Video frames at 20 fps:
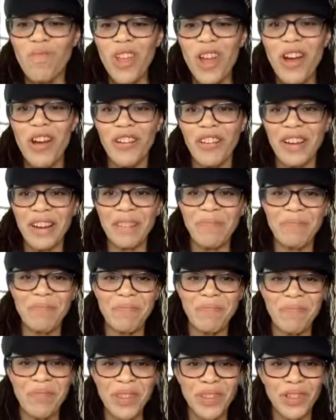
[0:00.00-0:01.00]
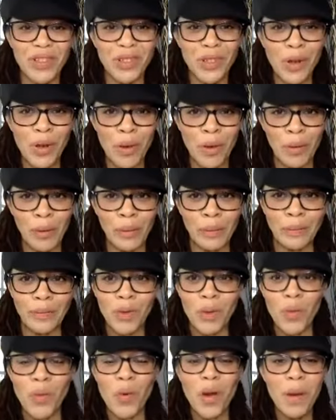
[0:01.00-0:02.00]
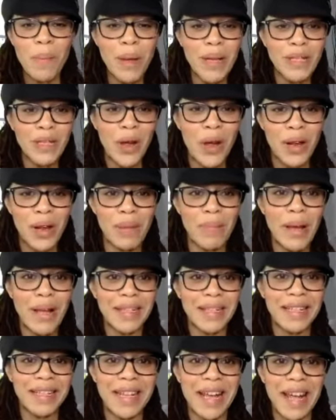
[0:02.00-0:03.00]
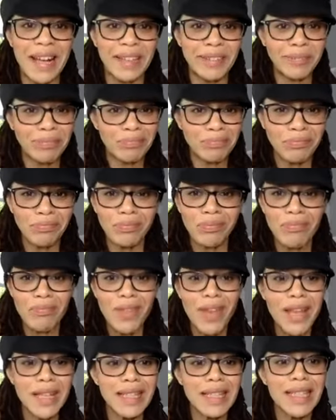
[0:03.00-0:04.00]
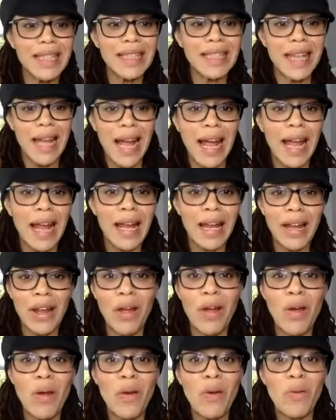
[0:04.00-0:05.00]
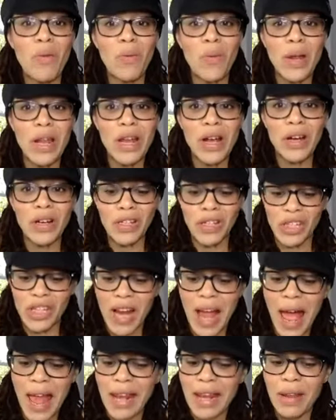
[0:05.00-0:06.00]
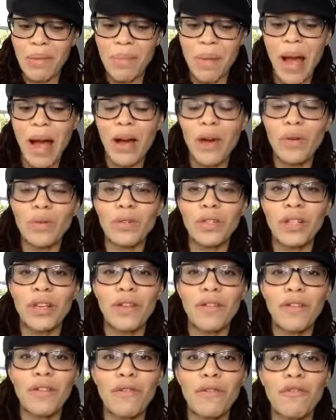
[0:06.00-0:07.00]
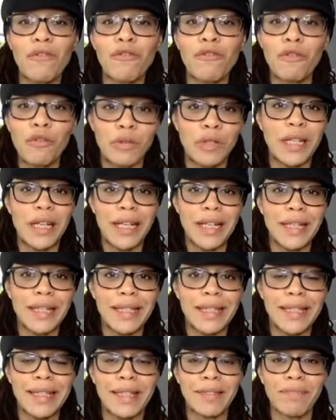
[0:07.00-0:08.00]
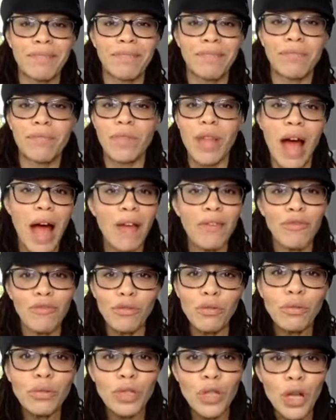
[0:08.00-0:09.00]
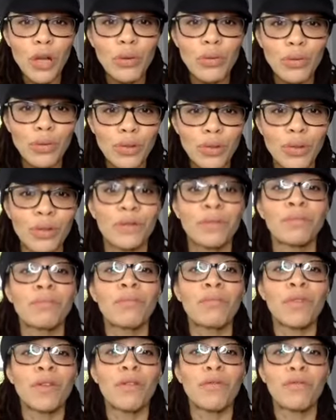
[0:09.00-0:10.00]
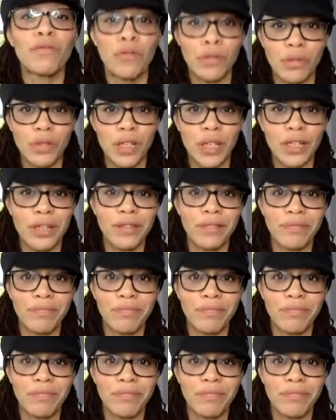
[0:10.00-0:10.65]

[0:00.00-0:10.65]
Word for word: All right, so what am I talking about today? Today we are chatting about Frutans, not fructose, Frutan.